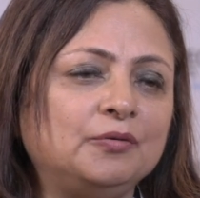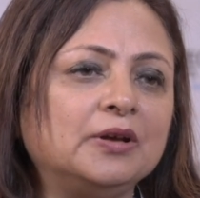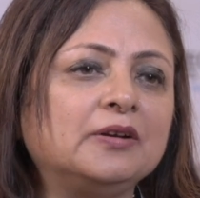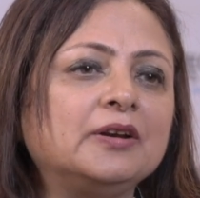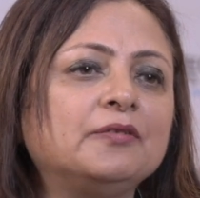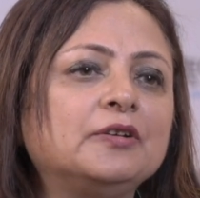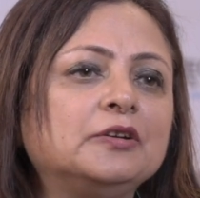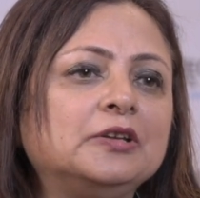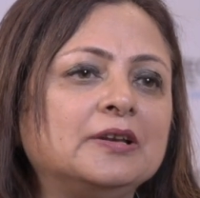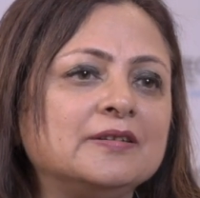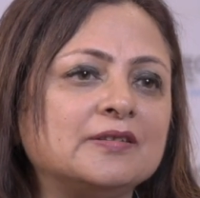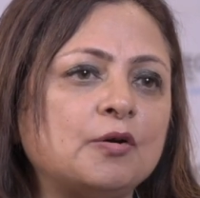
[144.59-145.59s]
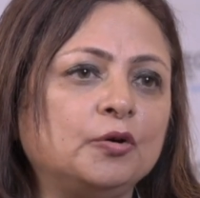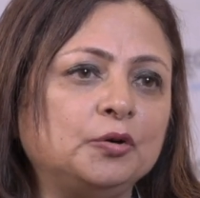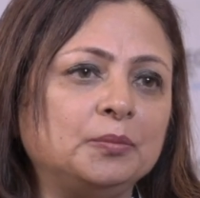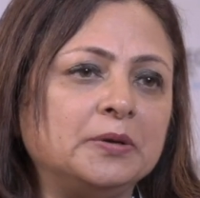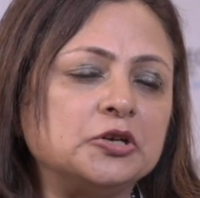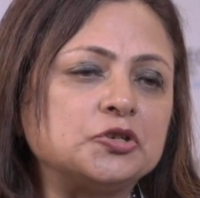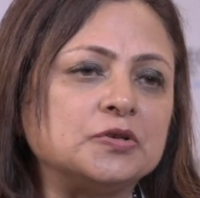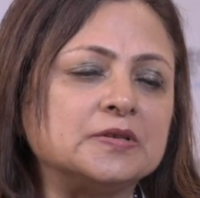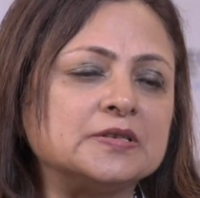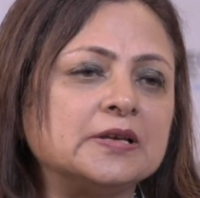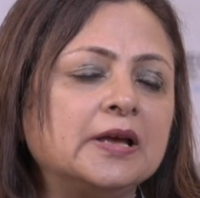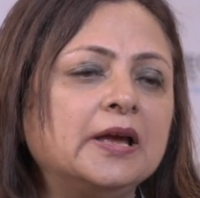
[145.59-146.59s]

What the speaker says: wherever there is automations.